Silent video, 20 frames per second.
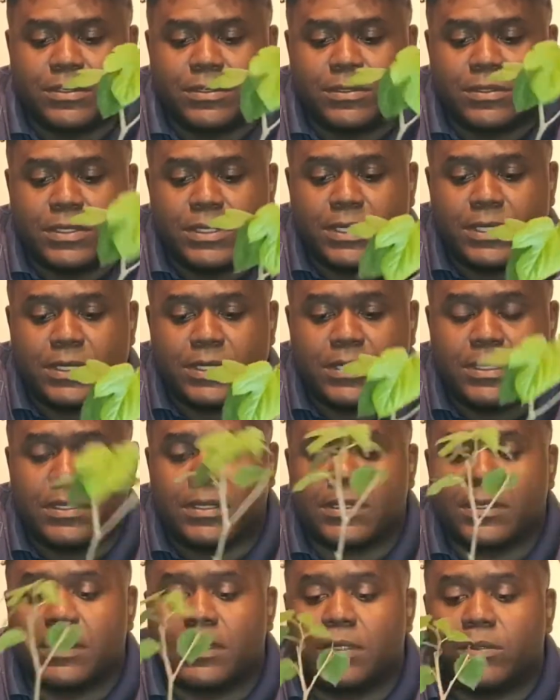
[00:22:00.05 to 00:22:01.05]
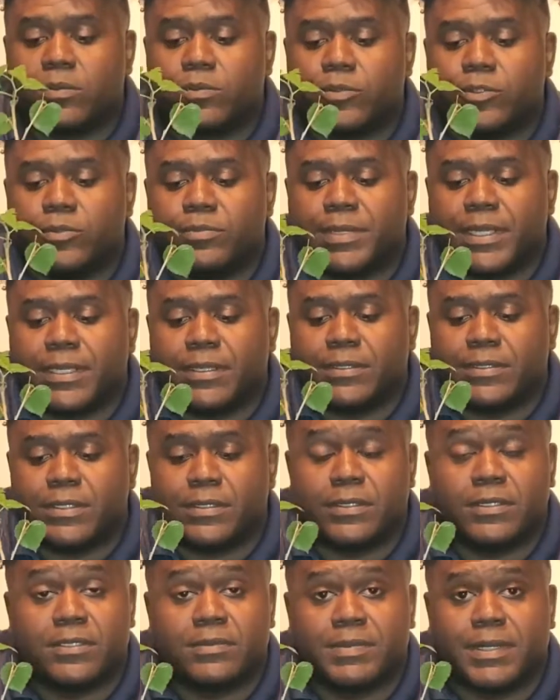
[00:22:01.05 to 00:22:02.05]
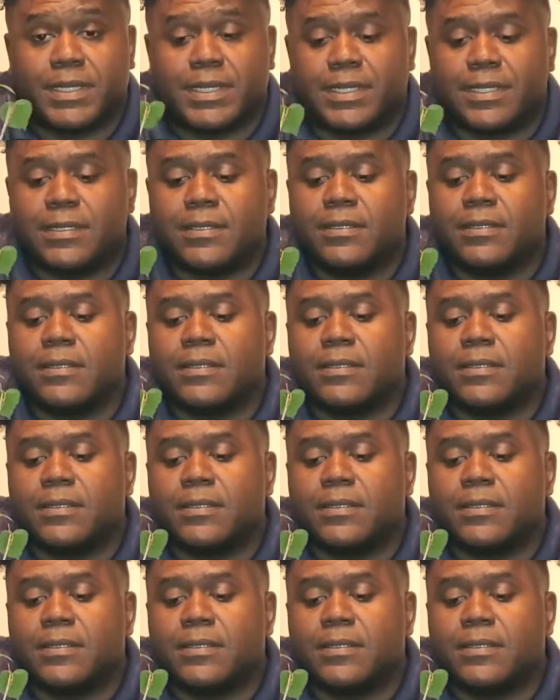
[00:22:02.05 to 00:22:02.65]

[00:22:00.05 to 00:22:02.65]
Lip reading: totally get root bound in this pot